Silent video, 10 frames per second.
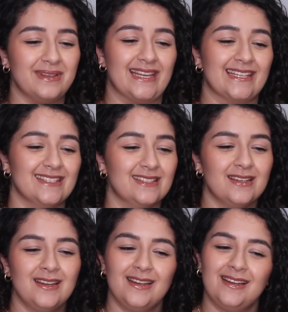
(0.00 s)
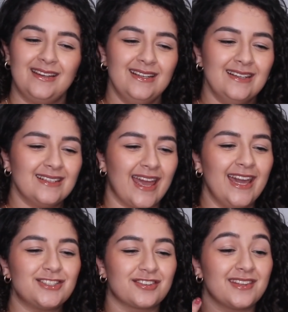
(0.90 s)
me. And
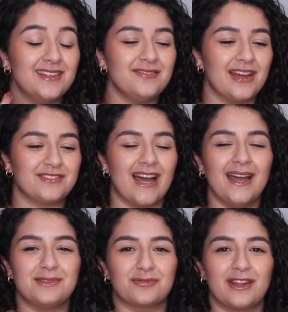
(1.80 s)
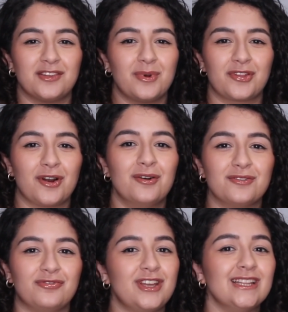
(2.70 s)
Kate just doesn't even have time to wrestle with her own
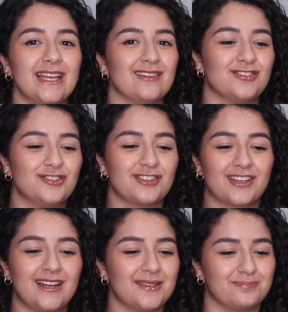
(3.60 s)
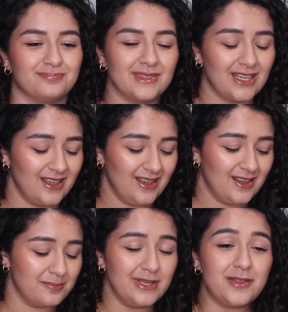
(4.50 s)
feelings. She's just gotta
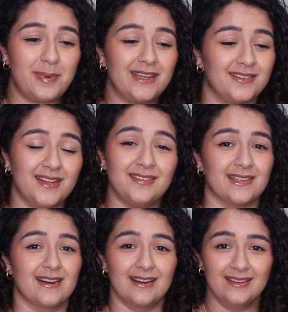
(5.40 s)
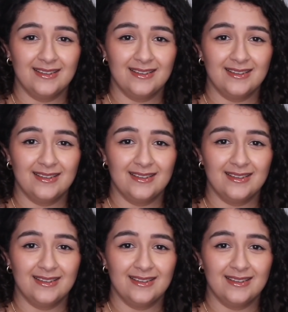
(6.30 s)
be the big sister.